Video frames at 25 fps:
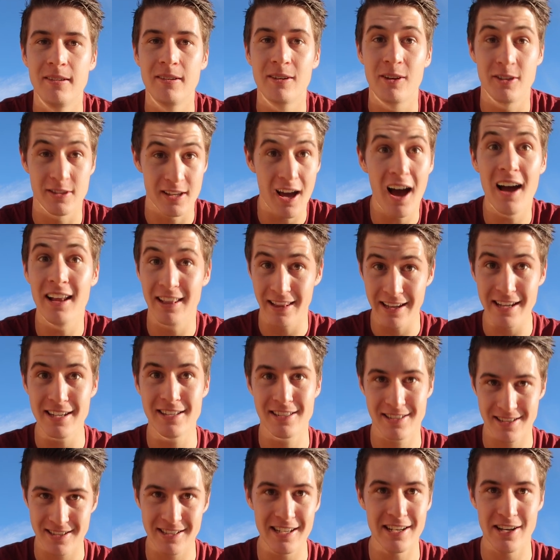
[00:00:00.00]
because I
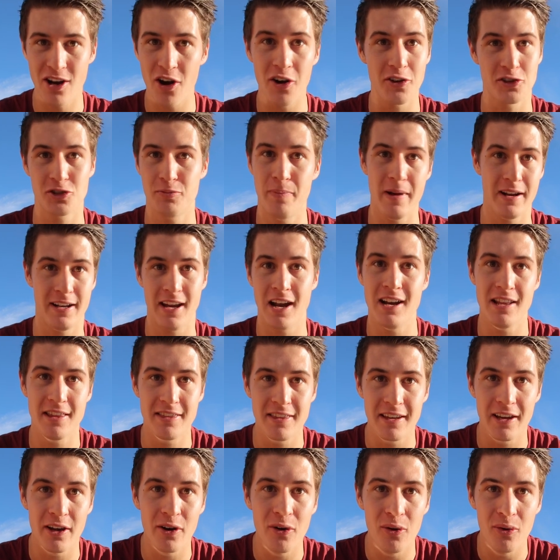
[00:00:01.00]
least did not expect
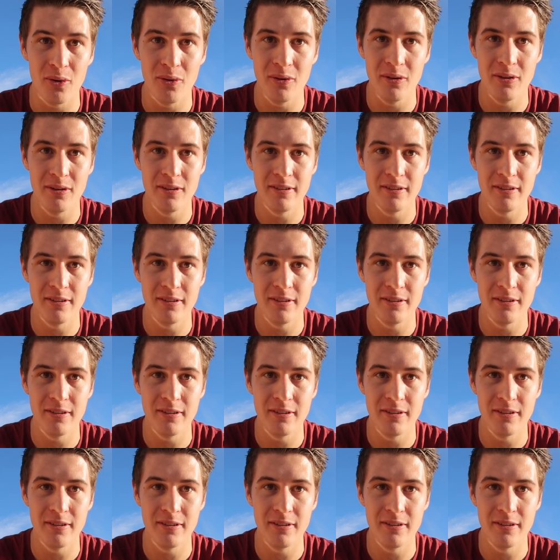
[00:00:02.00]
anything at all.